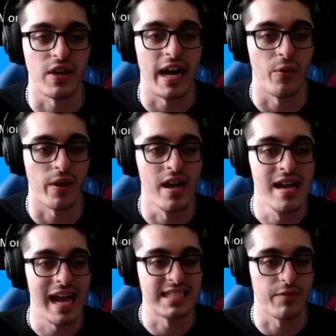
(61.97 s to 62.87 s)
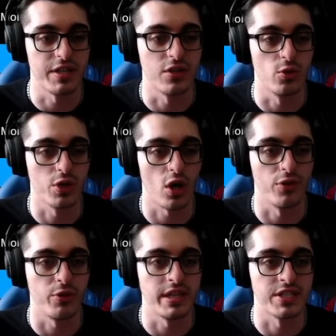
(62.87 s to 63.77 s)
hour, as everything to do with Call of
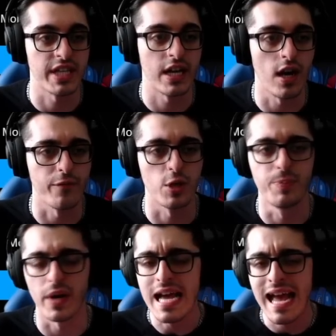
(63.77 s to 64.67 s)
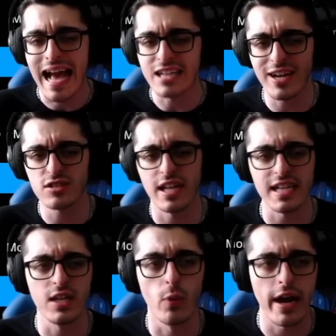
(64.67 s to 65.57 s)
Duty does get covered. But as you guys are
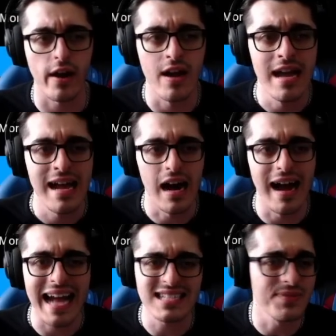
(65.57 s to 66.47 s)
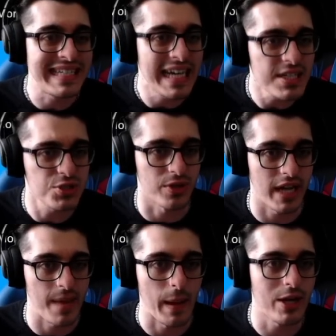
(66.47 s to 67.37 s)
likely aware, as of
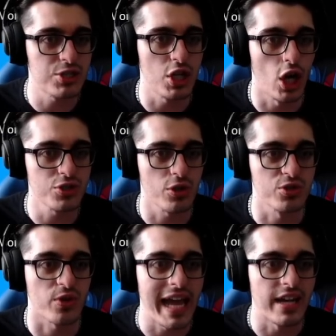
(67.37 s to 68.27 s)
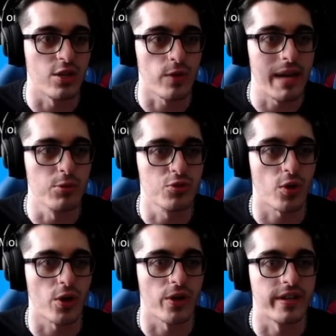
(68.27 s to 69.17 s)
yesterday, by watching Huskers or Aiden, you were able to
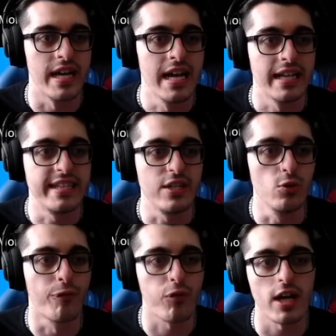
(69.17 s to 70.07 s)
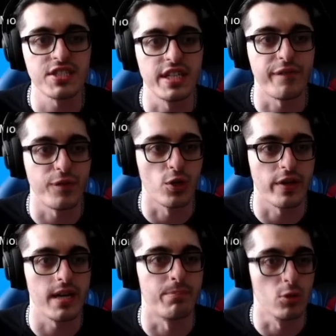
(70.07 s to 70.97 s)
earn the new Frosted
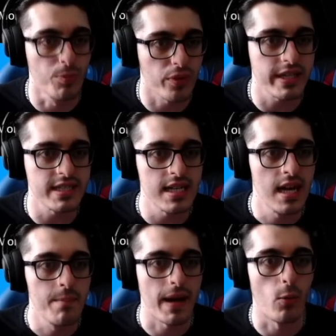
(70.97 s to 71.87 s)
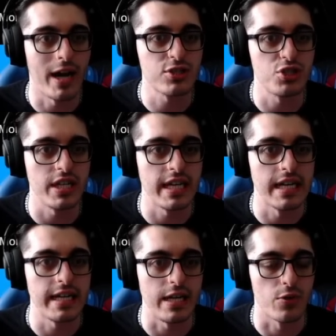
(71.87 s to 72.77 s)
Fury blueprint by
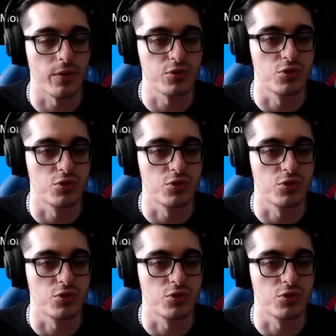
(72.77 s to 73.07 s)
watching either of those two